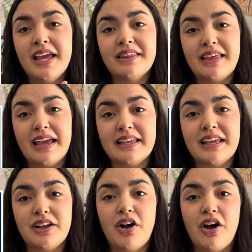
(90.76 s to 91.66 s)
That
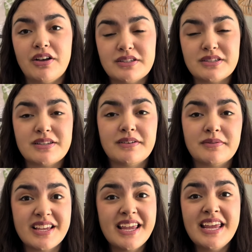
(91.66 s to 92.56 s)
can cause
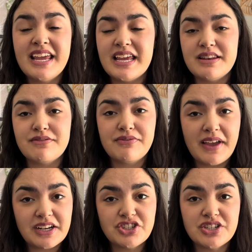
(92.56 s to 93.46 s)

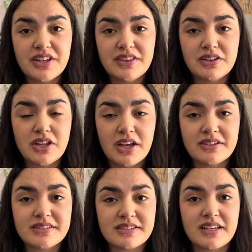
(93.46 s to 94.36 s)
infection in the lungs,
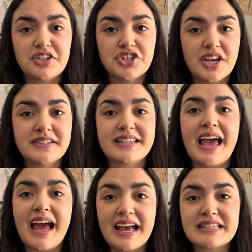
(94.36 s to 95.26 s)
such as
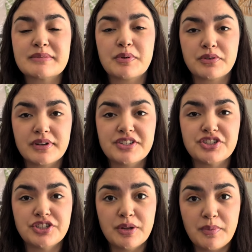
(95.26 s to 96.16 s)

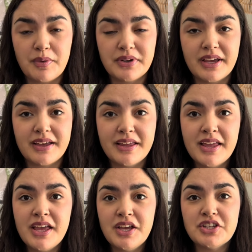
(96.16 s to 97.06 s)
aspiration pneumonia.
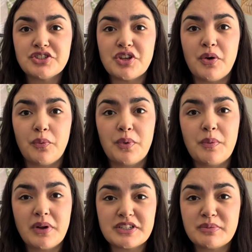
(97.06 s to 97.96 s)
So we
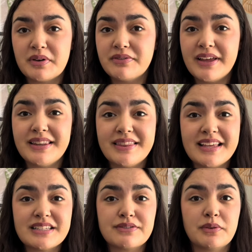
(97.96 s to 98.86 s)
want to prevent
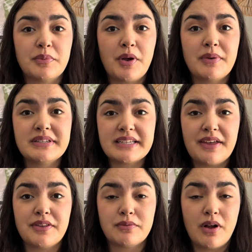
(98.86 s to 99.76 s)
things from going down
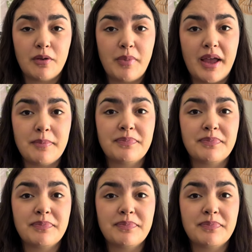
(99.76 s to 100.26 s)
the wrong pipe,